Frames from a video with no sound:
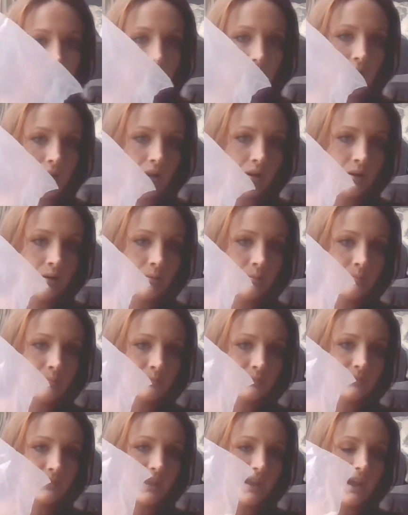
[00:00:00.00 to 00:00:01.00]

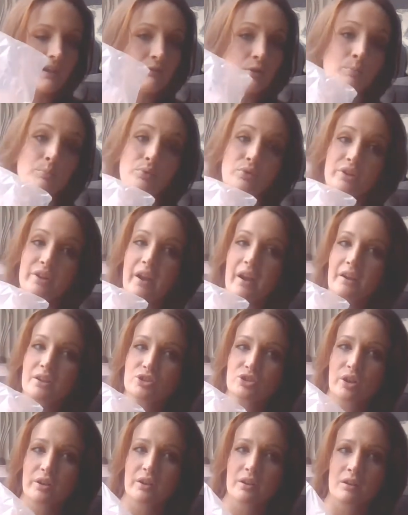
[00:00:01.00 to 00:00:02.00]
They have it
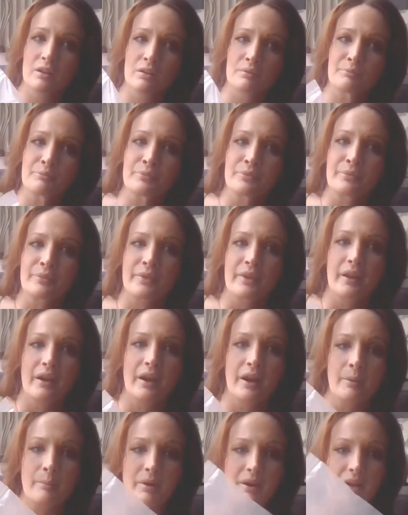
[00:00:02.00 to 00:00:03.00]
pre-hydrated.
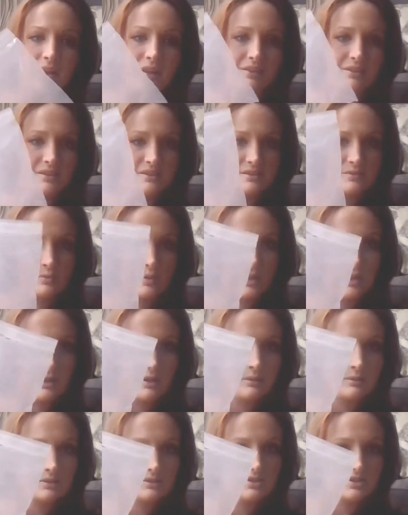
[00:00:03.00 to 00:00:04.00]
I buy it this
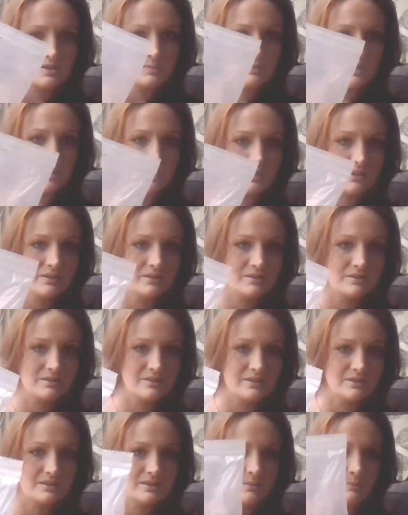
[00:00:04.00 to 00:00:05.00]
way just
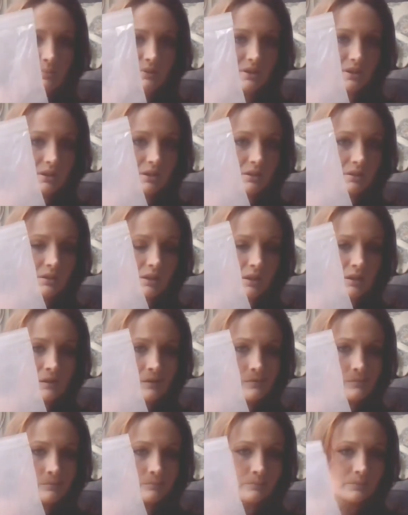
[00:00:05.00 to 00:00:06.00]
because it's a bit
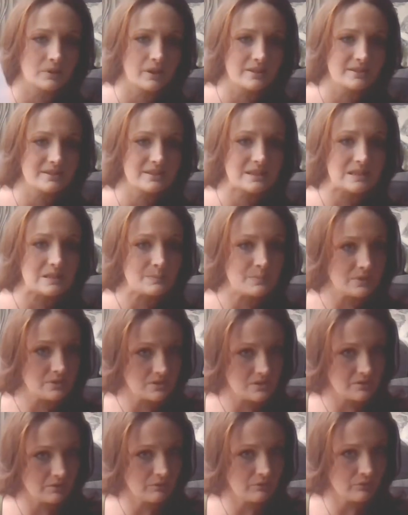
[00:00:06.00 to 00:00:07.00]
less
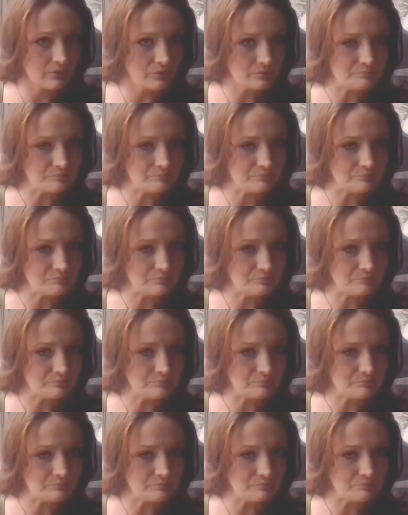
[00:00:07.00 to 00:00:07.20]
expensive.